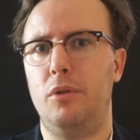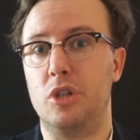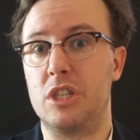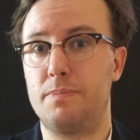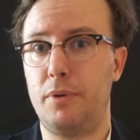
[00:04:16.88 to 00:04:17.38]

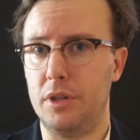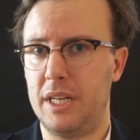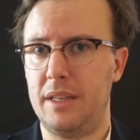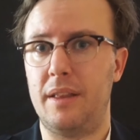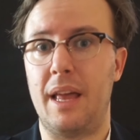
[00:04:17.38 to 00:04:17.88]
who
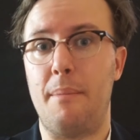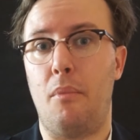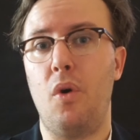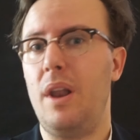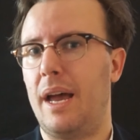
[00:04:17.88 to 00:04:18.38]
spot it, the
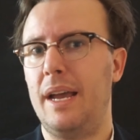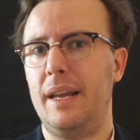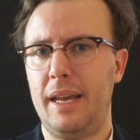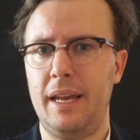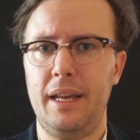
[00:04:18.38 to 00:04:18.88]
more
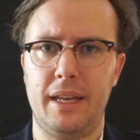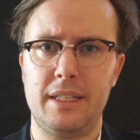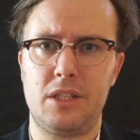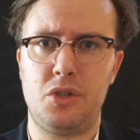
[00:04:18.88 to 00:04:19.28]
likely it is